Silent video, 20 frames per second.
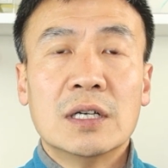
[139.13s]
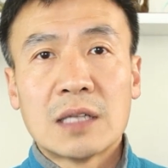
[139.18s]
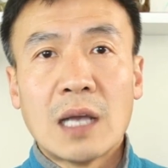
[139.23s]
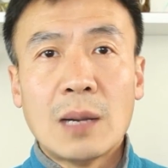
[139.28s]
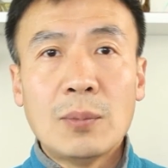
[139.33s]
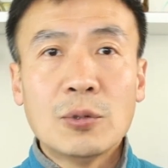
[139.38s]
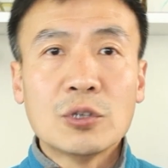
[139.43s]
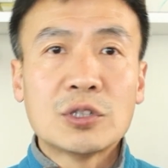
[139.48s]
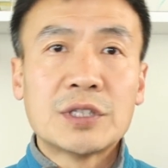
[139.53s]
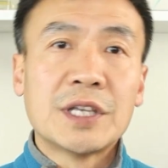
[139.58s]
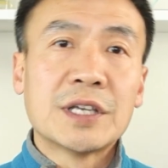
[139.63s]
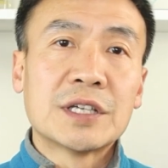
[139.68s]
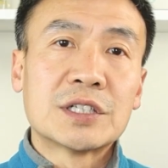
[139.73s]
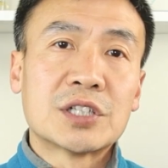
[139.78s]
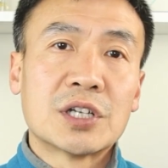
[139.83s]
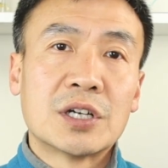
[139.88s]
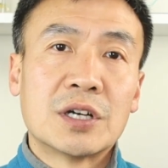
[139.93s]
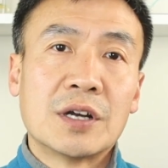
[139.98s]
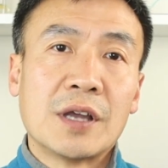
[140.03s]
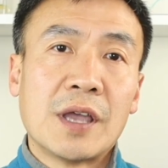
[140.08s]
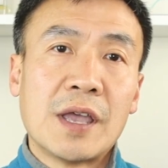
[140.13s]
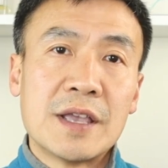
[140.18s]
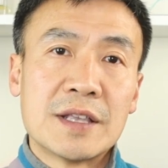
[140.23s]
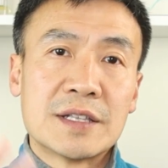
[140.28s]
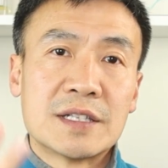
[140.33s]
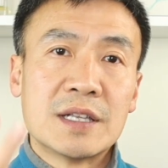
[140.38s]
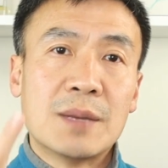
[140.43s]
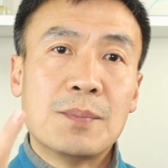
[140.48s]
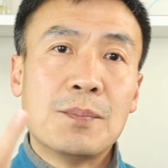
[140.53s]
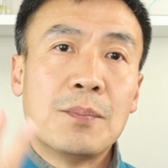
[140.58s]
Double tincture
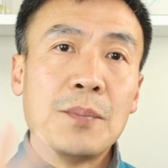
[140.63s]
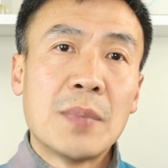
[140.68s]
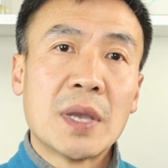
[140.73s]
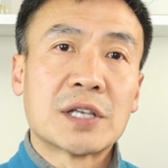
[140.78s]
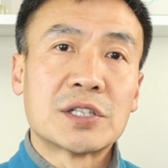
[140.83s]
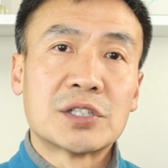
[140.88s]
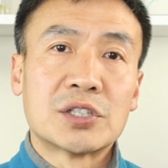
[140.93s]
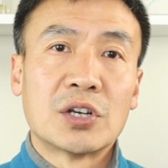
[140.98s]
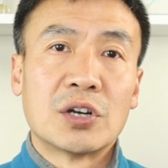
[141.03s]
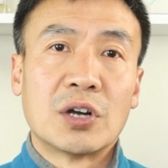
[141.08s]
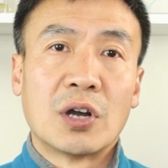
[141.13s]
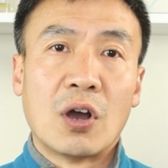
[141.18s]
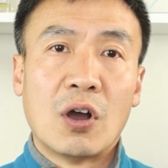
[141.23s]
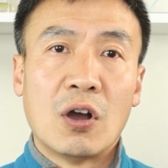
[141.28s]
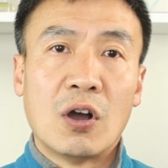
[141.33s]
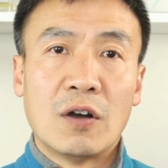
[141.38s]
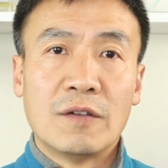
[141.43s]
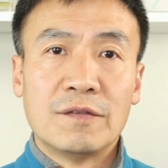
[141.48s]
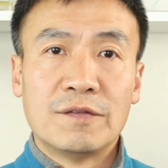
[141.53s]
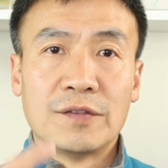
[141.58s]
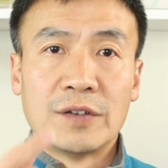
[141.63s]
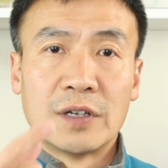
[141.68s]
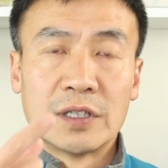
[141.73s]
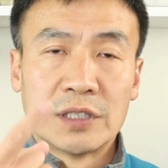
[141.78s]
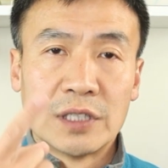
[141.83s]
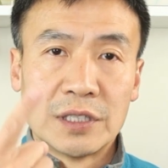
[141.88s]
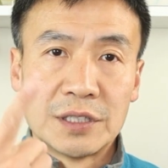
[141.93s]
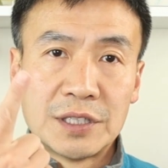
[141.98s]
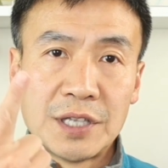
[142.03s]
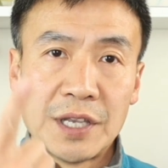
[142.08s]
is a mixture of
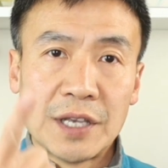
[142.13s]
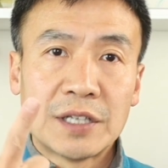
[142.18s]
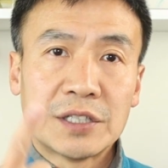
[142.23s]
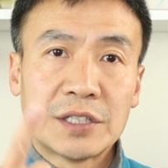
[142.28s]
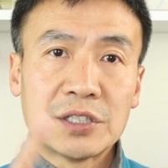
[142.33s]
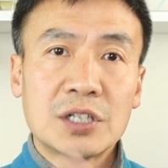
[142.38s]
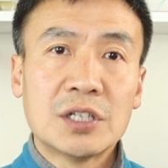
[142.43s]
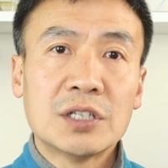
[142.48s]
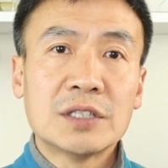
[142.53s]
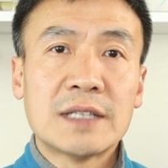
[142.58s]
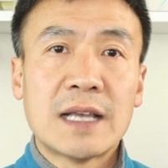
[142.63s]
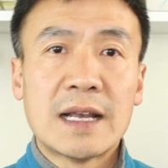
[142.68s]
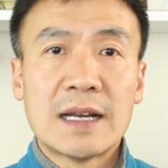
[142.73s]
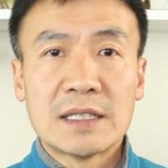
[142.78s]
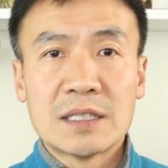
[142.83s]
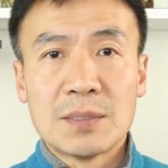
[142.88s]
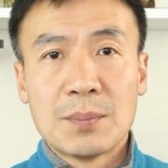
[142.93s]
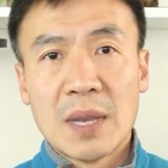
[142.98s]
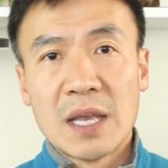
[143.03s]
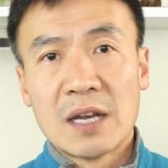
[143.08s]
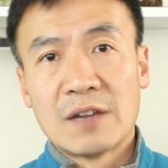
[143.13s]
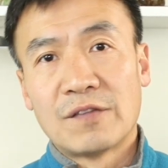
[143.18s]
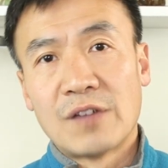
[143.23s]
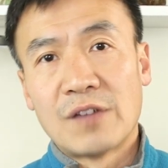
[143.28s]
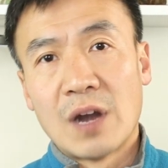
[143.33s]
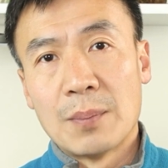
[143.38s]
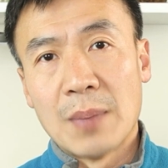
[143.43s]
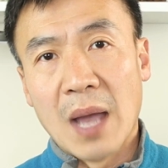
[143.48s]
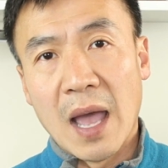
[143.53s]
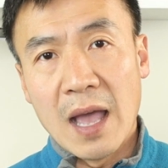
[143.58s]
the tincture that is made
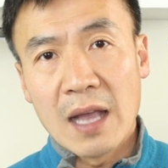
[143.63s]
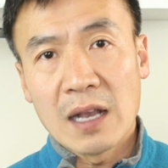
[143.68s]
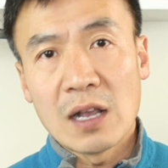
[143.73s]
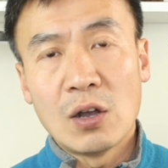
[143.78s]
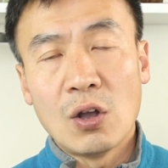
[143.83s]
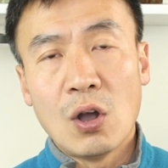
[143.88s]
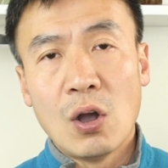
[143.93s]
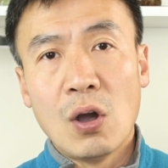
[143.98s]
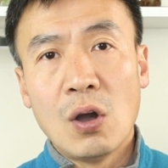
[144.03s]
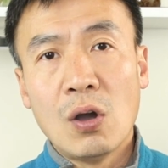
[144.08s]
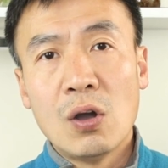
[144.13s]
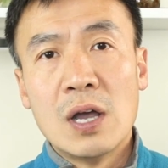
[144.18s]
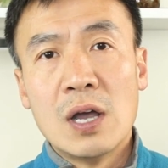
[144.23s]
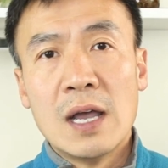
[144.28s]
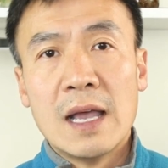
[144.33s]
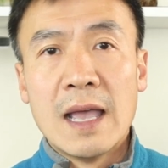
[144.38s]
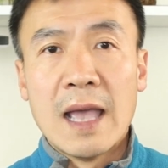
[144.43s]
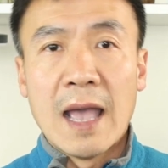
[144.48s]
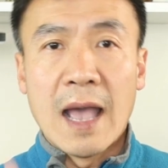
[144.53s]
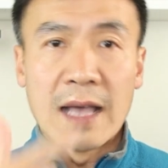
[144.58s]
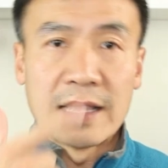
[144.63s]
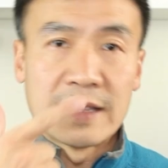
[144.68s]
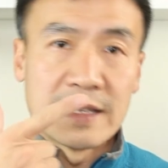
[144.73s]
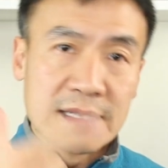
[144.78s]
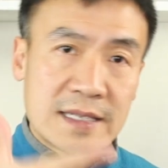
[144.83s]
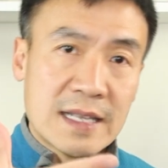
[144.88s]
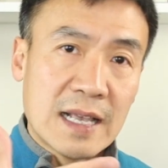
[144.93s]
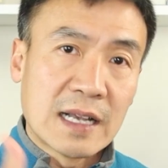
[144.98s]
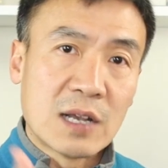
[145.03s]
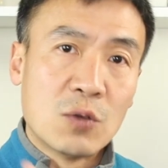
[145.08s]
from alcohol, and the
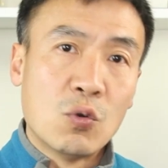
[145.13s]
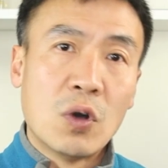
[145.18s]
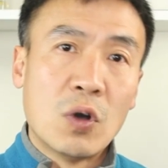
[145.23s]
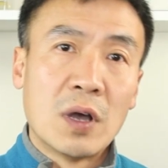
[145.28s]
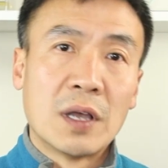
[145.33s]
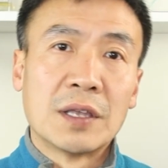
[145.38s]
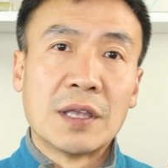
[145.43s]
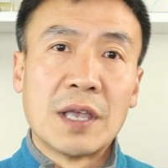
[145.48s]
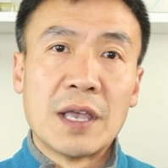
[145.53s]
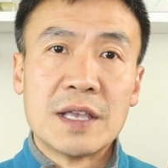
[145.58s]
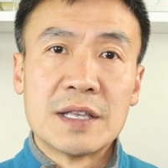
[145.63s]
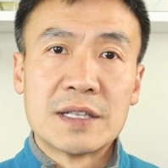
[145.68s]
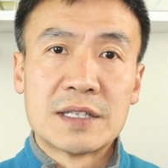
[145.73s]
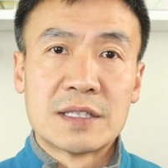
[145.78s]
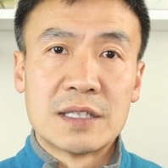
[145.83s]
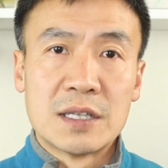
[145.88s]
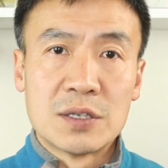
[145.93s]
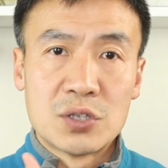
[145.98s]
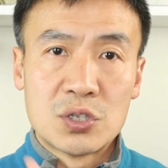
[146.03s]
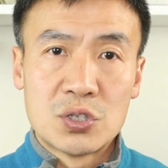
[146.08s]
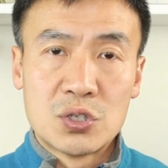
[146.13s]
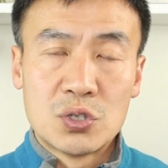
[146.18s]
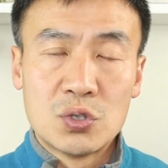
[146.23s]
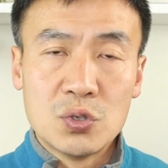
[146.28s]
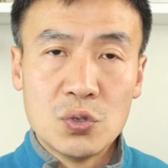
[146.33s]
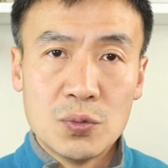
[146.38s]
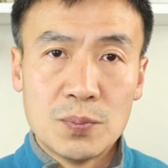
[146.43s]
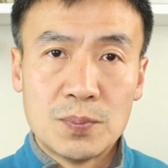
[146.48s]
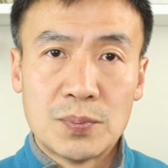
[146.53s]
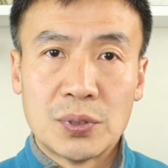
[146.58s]
second one is the
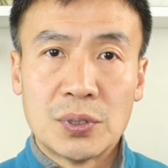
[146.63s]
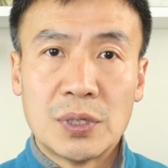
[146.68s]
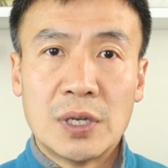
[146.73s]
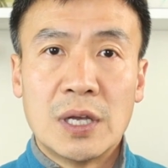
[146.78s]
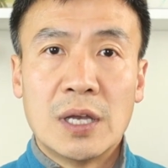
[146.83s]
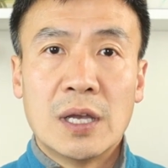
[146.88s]
soup.